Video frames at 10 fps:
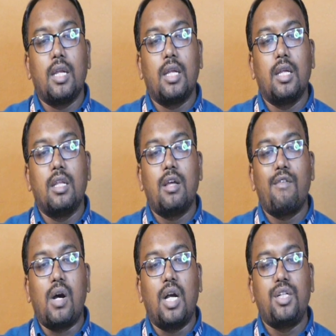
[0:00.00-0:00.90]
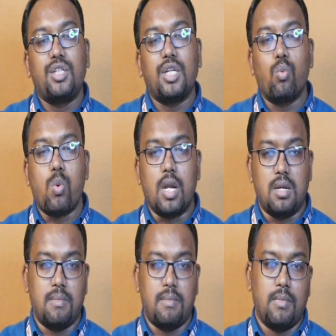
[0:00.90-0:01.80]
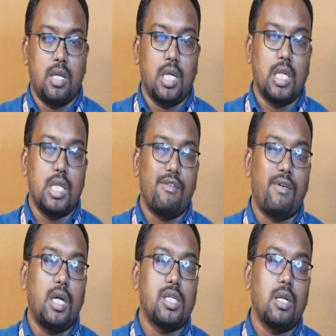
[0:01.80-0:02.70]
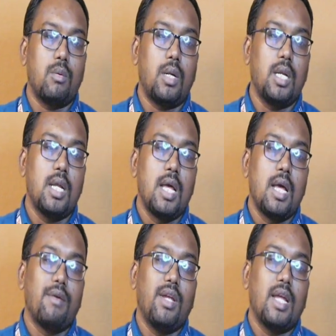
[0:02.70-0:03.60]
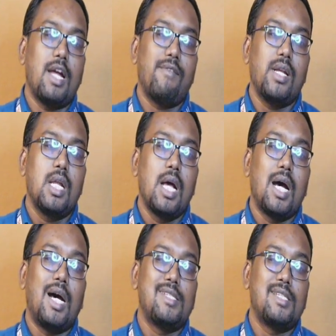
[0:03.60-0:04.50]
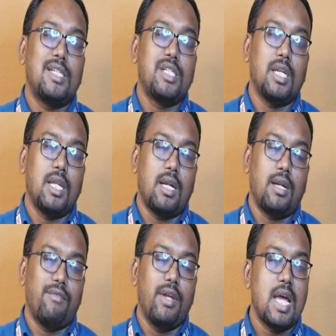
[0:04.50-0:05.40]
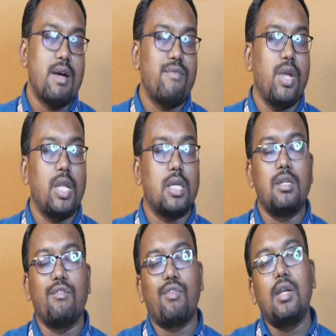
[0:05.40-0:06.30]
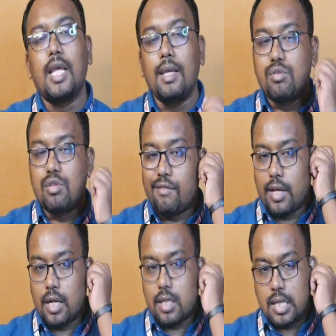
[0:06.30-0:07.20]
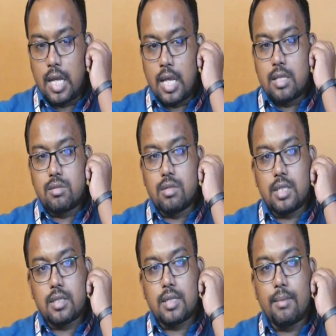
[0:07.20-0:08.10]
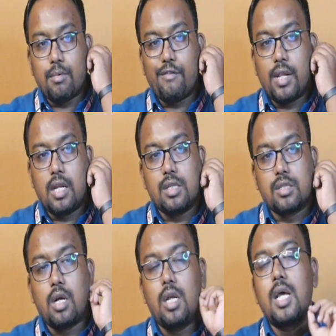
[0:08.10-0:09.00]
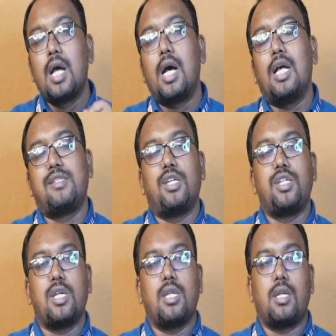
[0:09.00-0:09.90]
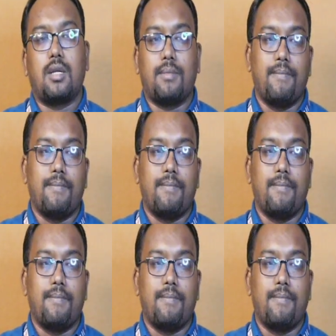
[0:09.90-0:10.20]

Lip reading: in the function1. And the function1 we have an assertion error. We have various different types of errors. So this type of error is called assertion error.